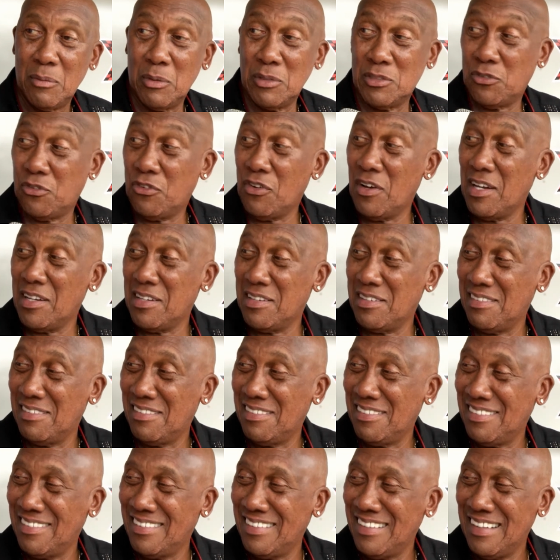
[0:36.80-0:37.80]
It was fun.
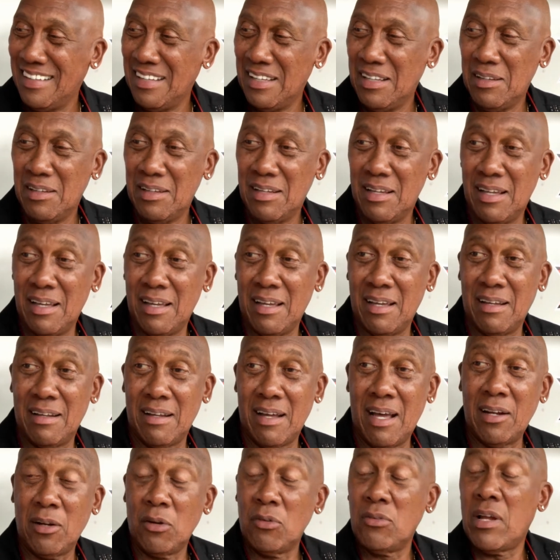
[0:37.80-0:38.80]

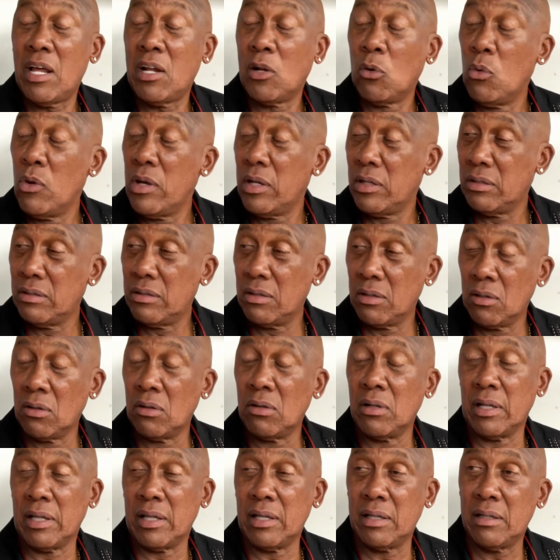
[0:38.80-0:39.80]
I learned how to win
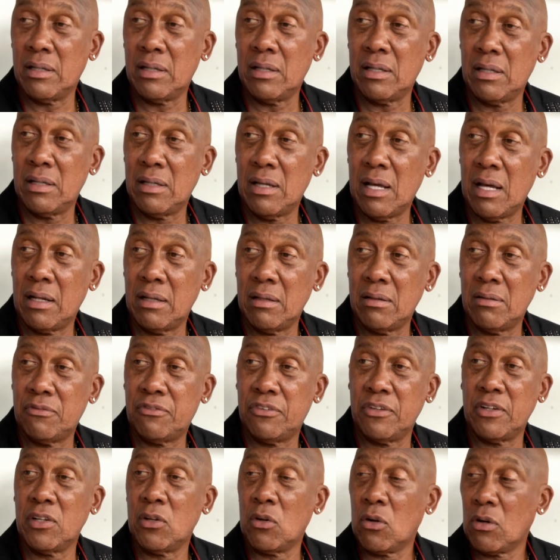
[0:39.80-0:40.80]
early out of the
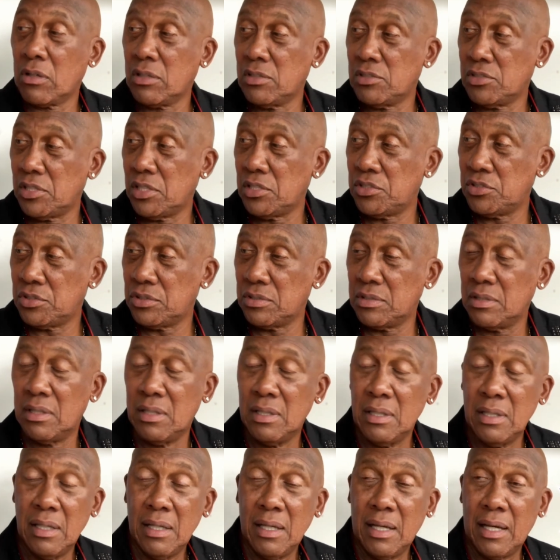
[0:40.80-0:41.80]
Philly organization.
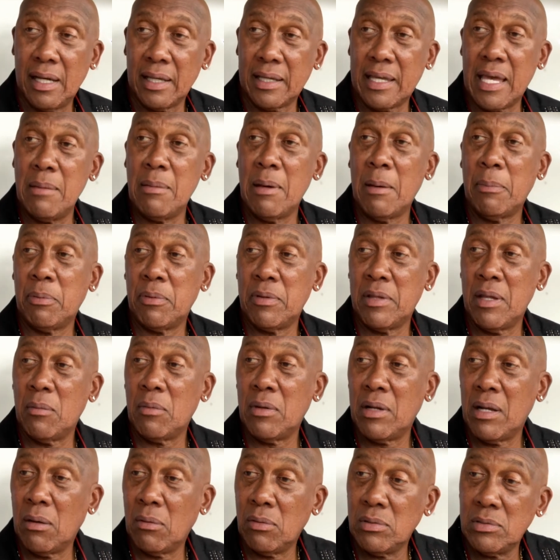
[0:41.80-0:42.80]
I came up with them
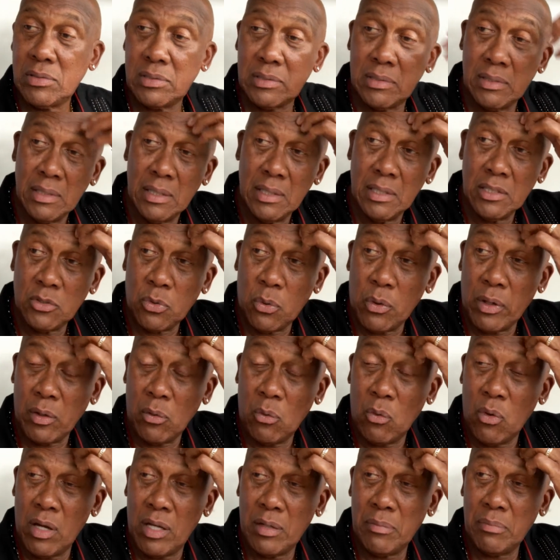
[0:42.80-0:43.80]
when I was
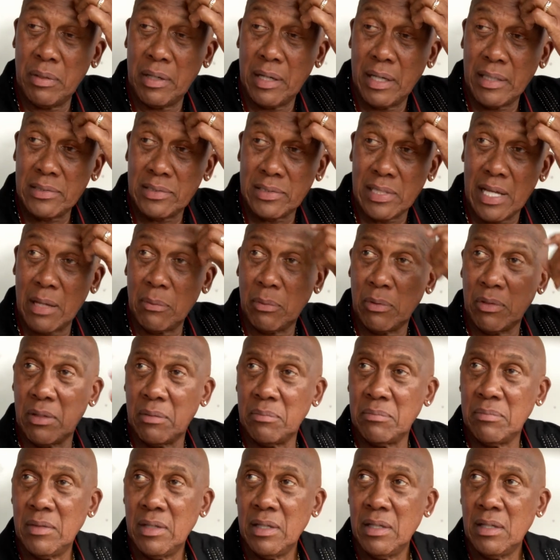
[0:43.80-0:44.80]
21, but I signed with
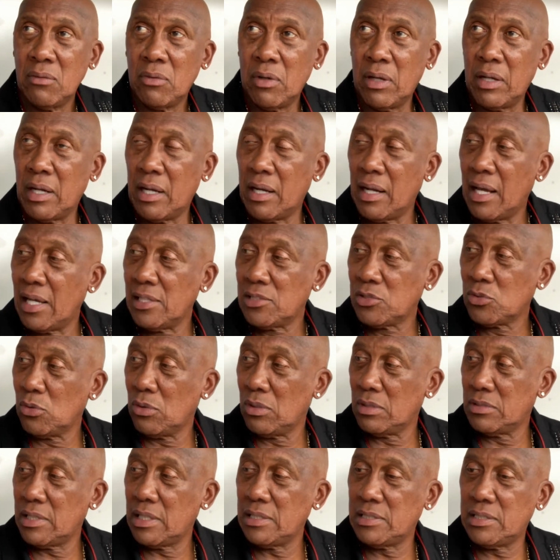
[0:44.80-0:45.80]
them right out of high school. I
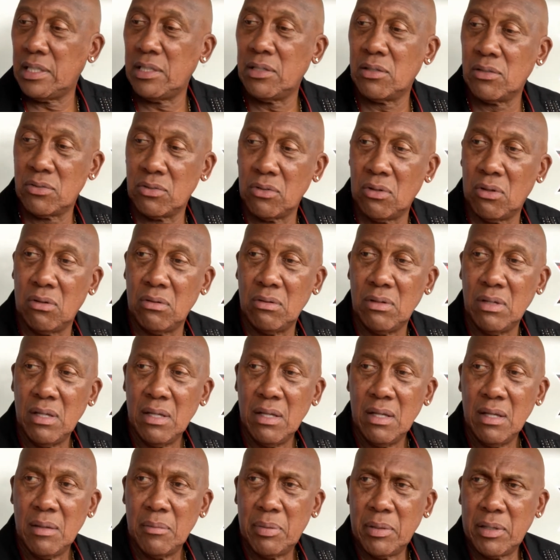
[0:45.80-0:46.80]
was 18 years old.
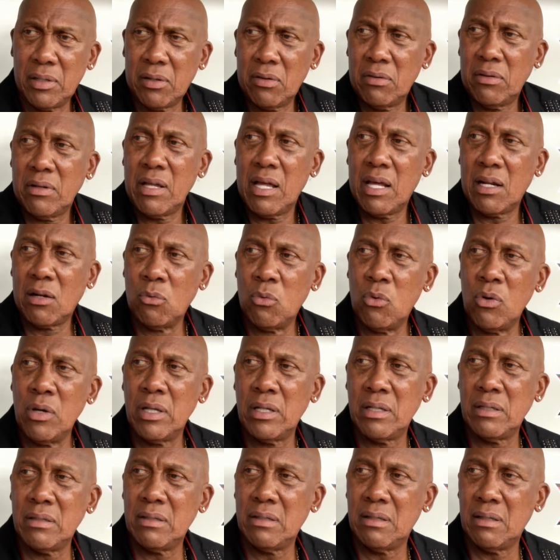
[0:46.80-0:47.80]
But learning how to
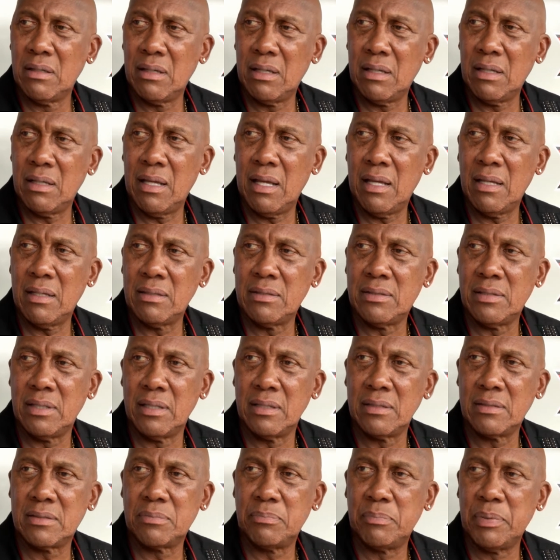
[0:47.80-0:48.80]
win and
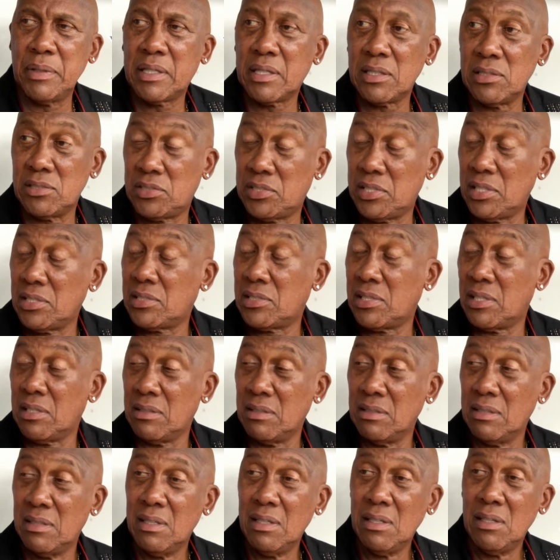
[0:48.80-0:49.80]
to be consistent,
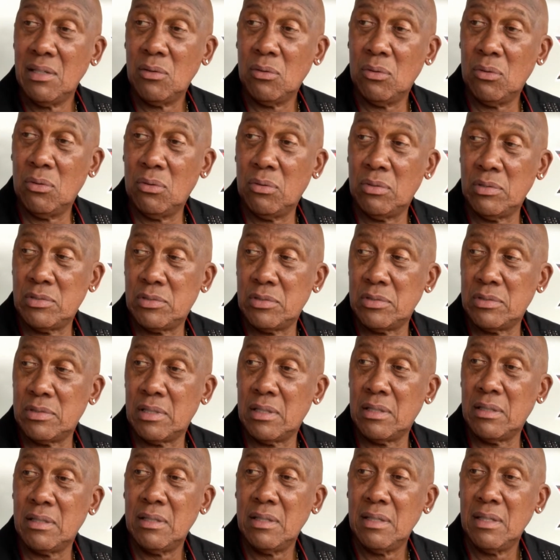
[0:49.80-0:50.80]
which was
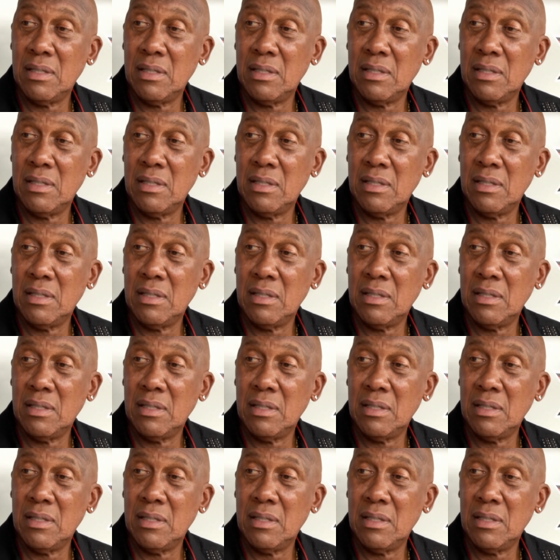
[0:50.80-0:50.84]
it